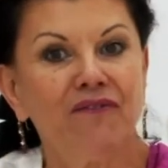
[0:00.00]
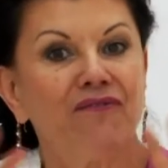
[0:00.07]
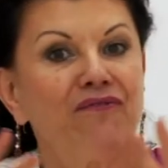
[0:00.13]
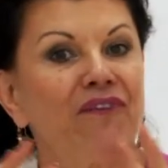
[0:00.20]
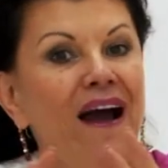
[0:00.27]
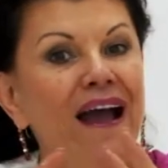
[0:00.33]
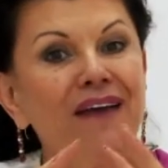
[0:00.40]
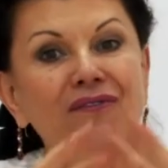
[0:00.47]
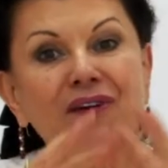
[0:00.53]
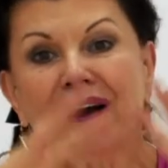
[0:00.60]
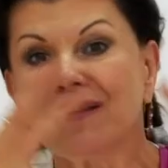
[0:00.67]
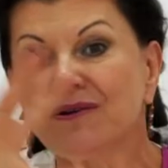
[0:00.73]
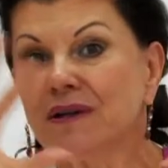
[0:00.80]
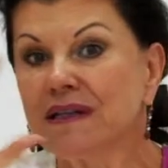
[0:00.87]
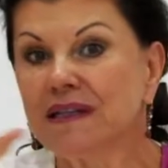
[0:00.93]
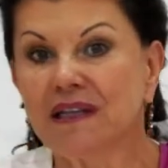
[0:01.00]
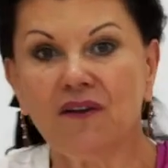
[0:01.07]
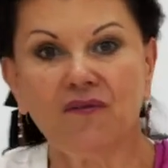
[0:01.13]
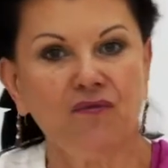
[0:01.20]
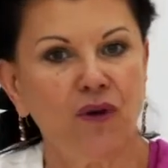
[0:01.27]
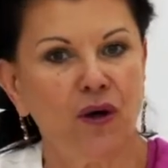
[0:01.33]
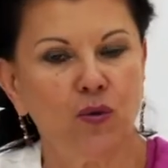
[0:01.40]
500
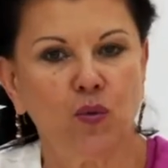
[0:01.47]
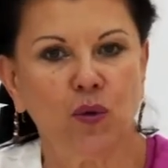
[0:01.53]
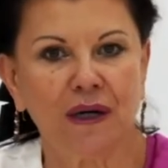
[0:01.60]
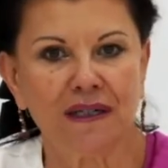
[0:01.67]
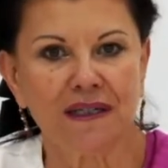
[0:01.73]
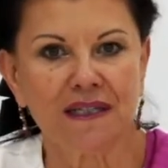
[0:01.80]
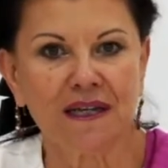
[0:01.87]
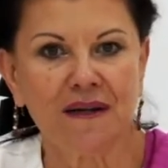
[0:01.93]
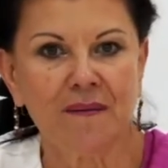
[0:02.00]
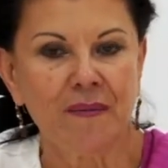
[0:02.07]
different ones.